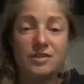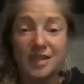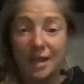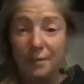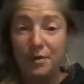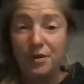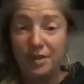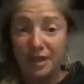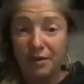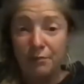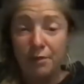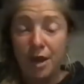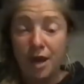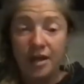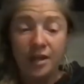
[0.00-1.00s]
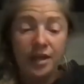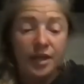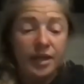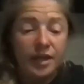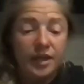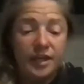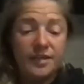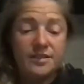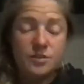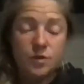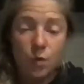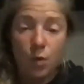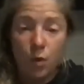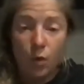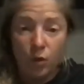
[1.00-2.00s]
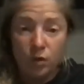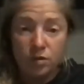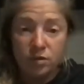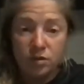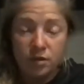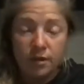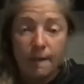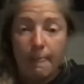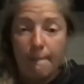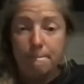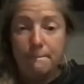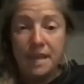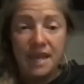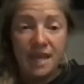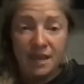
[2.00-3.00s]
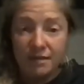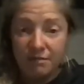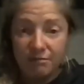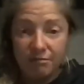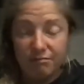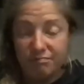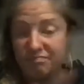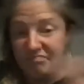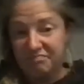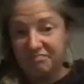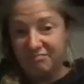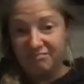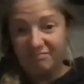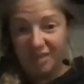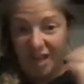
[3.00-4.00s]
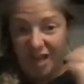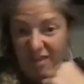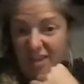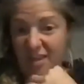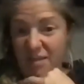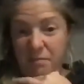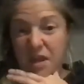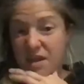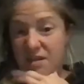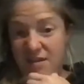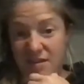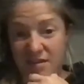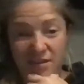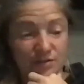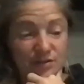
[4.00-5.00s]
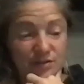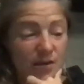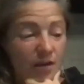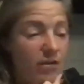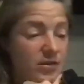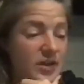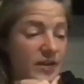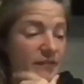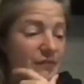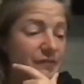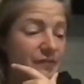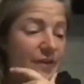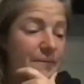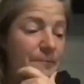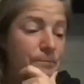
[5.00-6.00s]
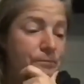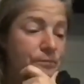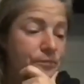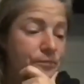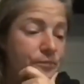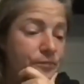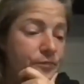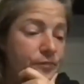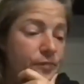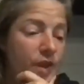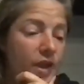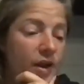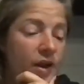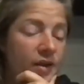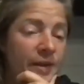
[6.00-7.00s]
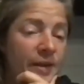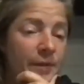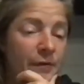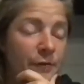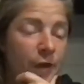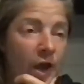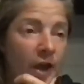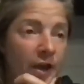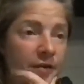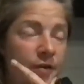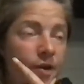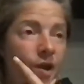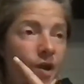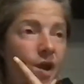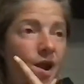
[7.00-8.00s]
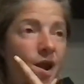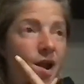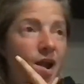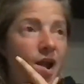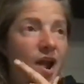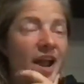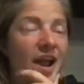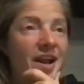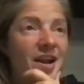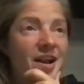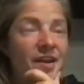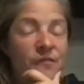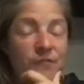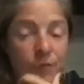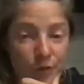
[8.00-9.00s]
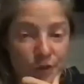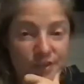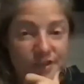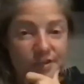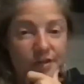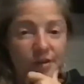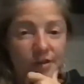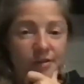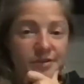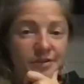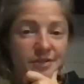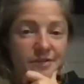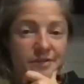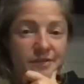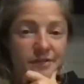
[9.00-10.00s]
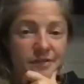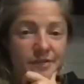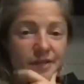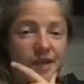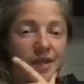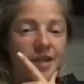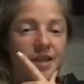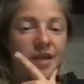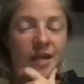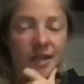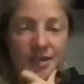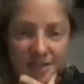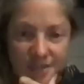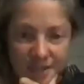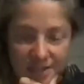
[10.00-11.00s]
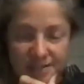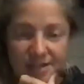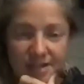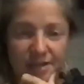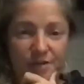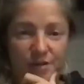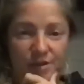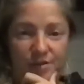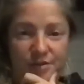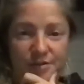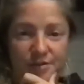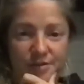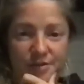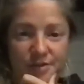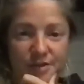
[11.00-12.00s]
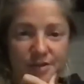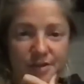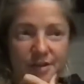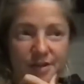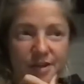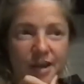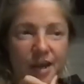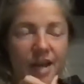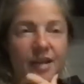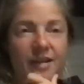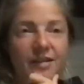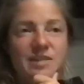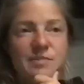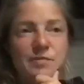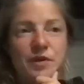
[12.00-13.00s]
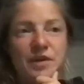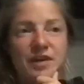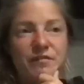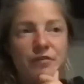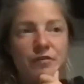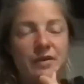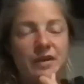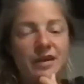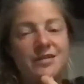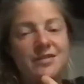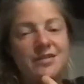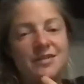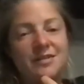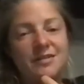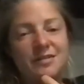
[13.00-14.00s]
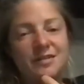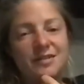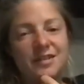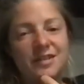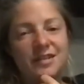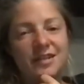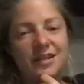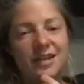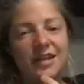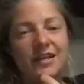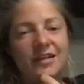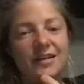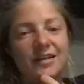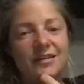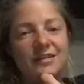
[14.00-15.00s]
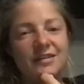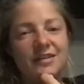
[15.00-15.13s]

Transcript: in. I'm going to let it ride. He sold, I think he made $10,000 off of it. And I let mine ride, and it hit $14. And then it hit $16. And at this point, I phoned my auntie and uncle, and